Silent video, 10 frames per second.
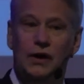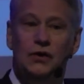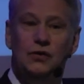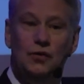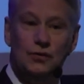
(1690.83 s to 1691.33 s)

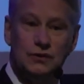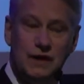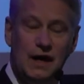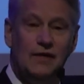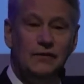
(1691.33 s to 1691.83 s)
you also
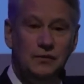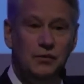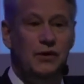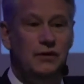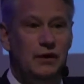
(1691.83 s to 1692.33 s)
have the
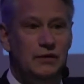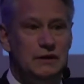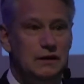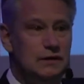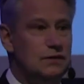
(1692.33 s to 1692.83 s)

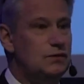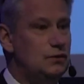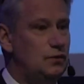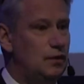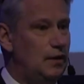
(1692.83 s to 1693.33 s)
prerequisites
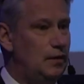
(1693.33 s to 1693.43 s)
to